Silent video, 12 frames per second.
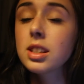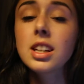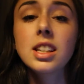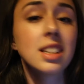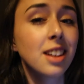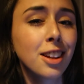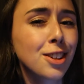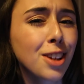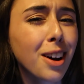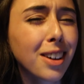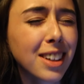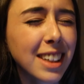leaked another
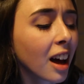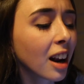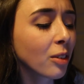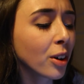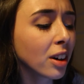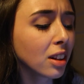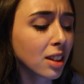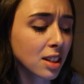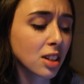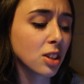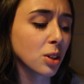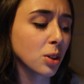song, and I've already
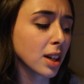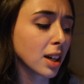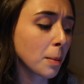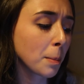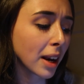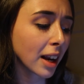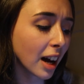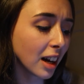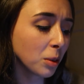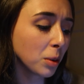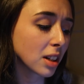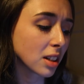listened to it, but I kind
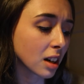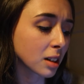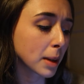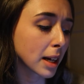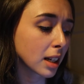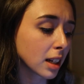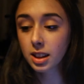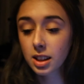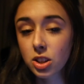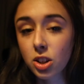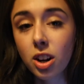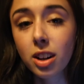of want to talk about it.
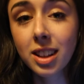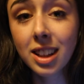It's called